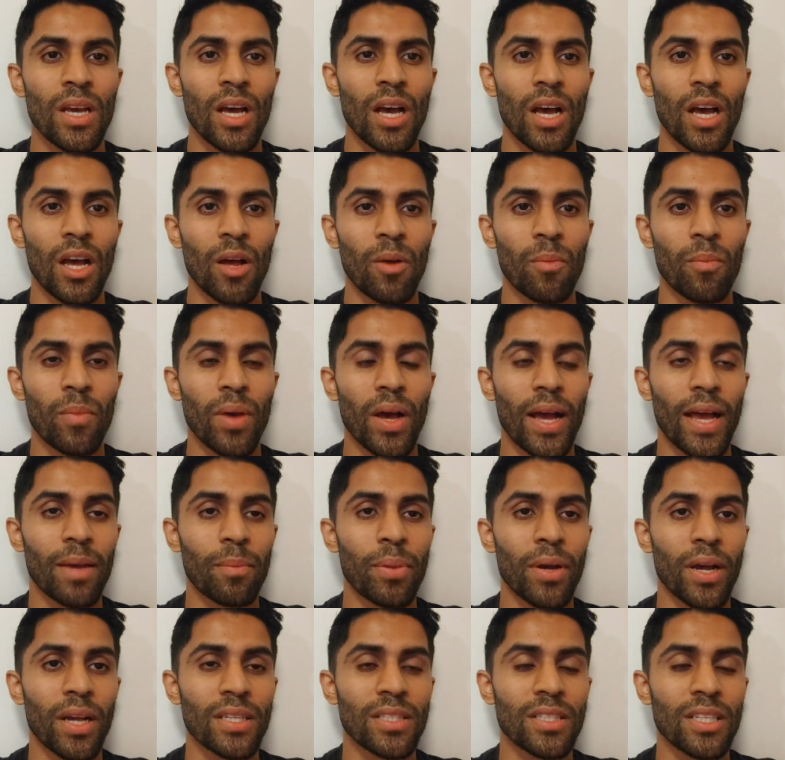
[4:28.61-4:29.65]
I
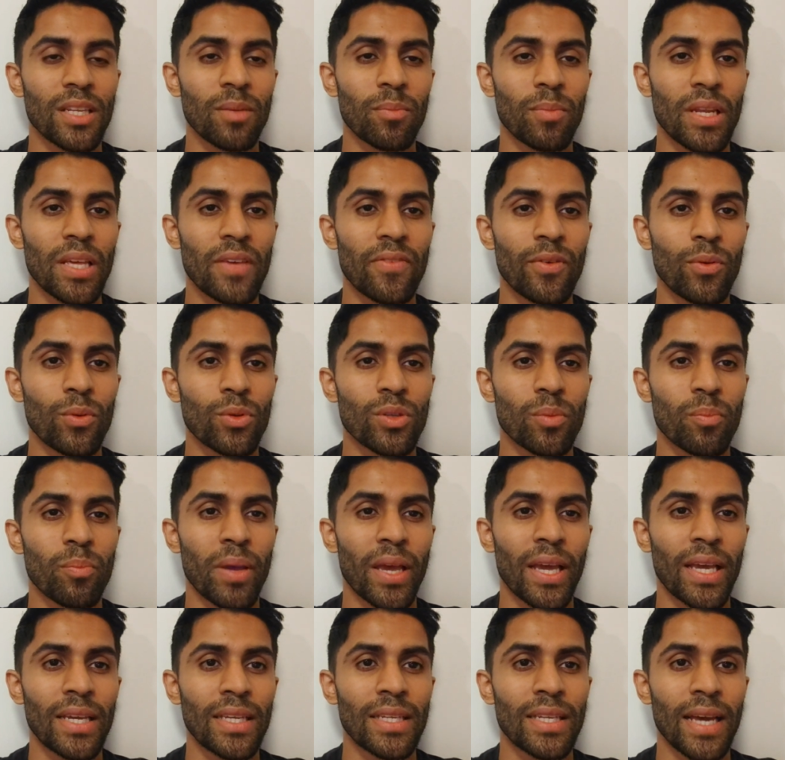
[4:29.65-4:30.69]
personally believe it was a
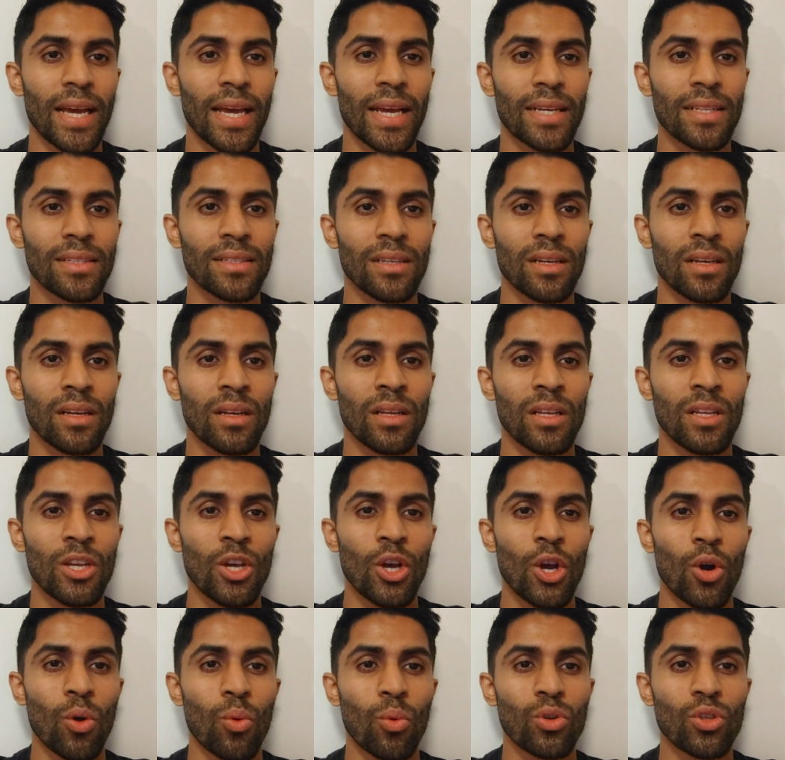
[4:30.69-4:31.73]
paid actor.
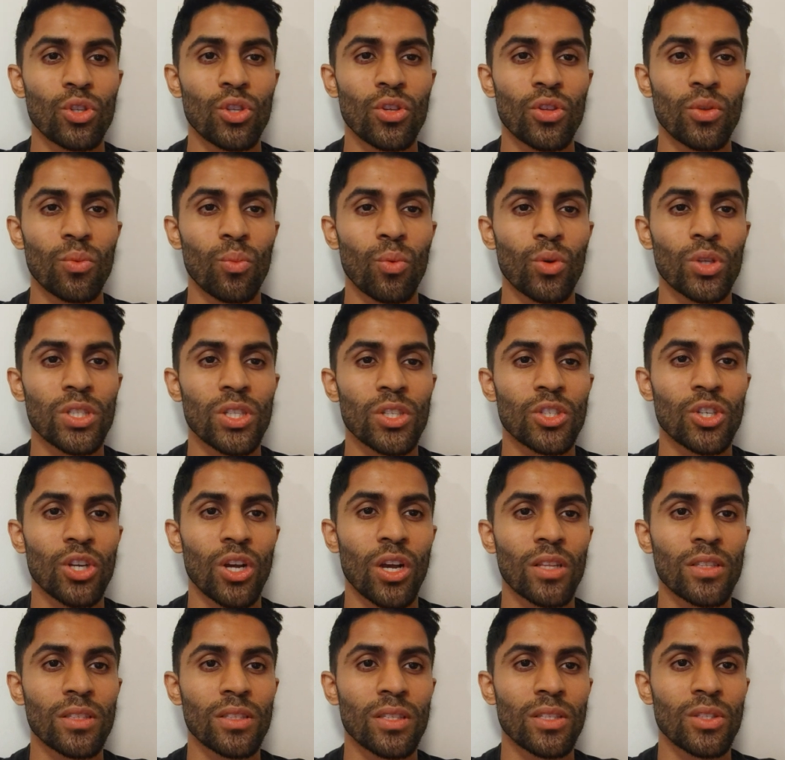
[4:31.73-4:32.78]
What's the
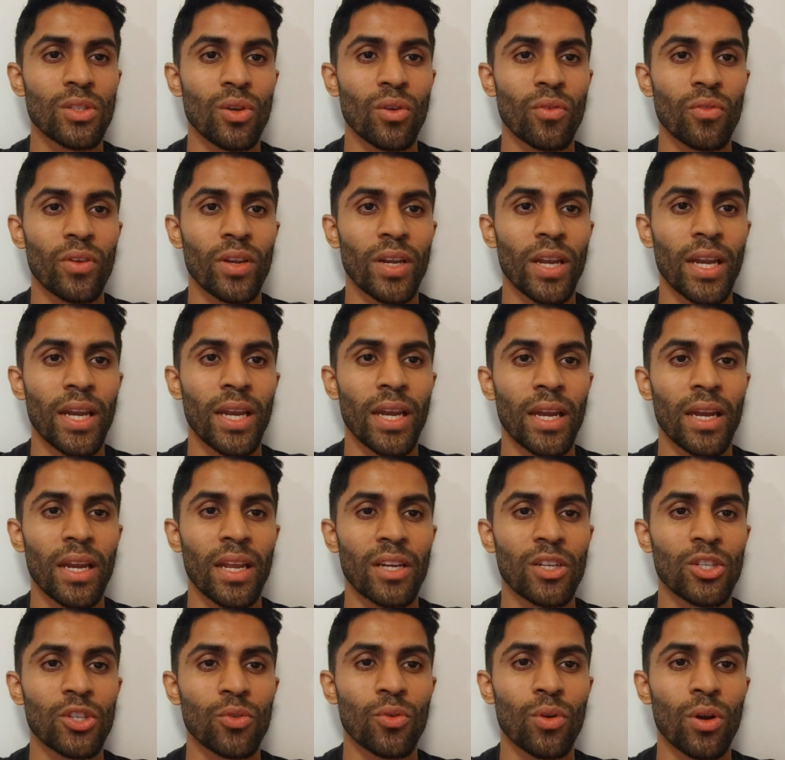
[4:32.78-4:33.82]
chances of an
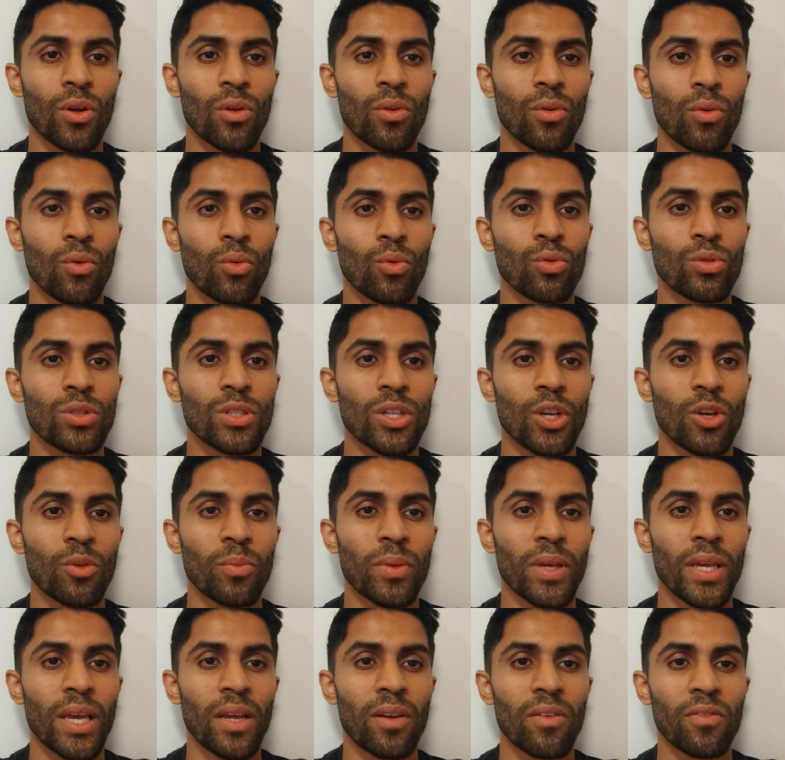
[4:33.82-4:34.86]
internet troll also
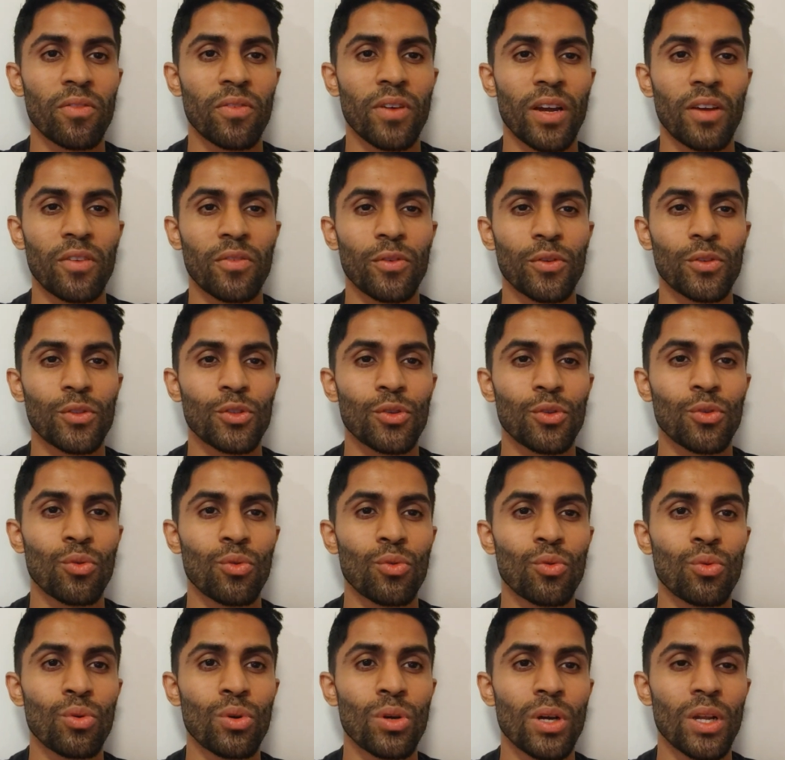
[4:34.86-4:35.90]
being 5 foot
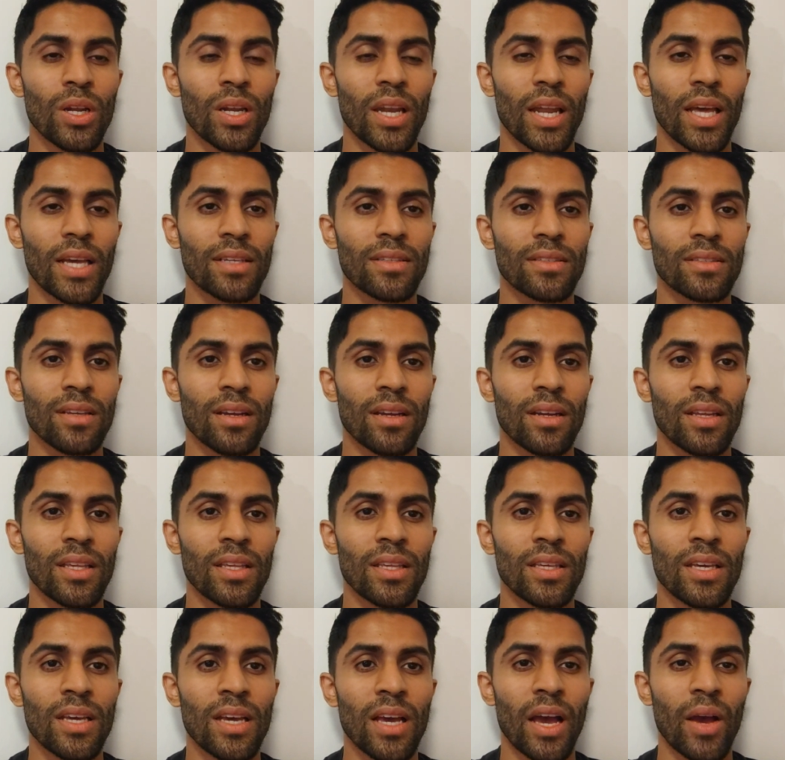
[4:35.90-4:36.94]
tall like
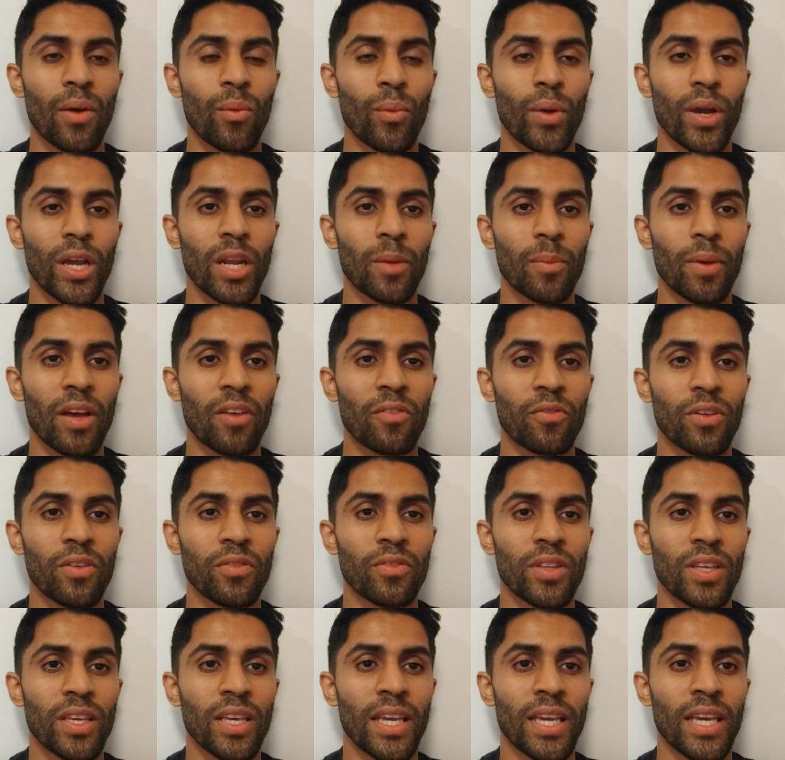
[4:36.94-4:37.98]
Sonny and weighing about
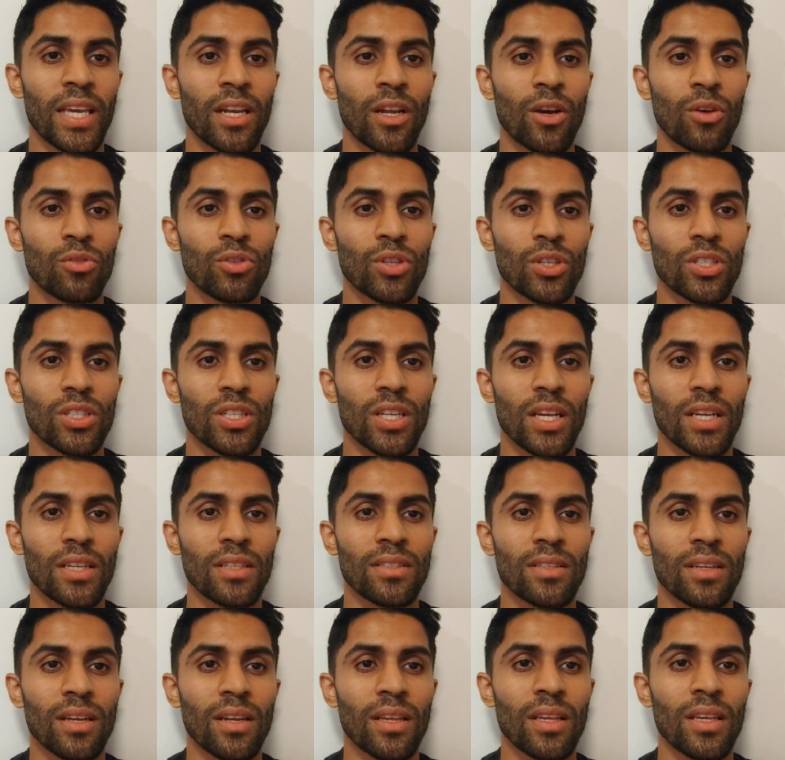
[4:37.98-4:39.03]
50 kilo just like
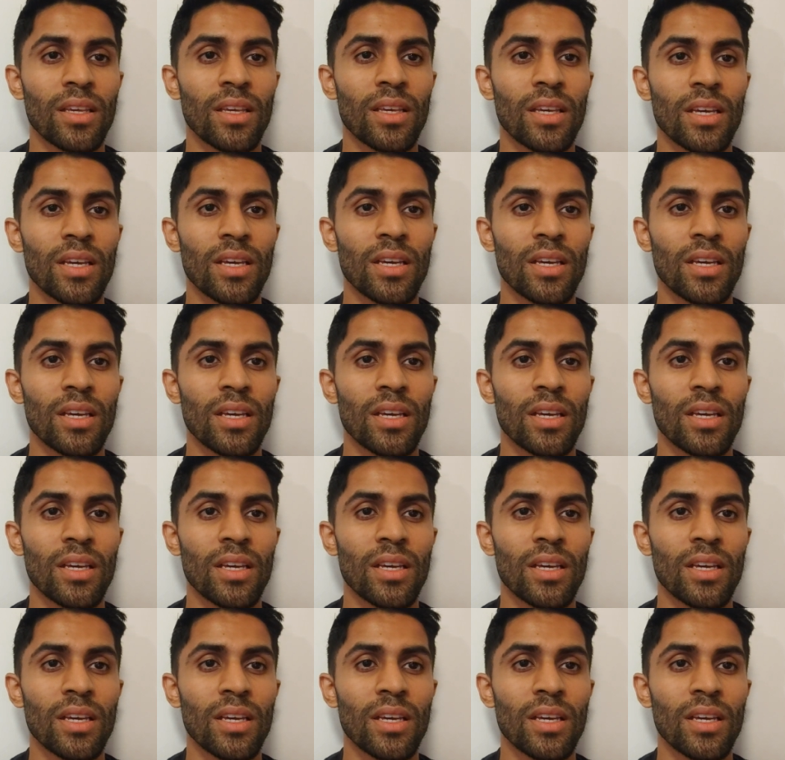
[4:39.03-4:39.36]
Sonny?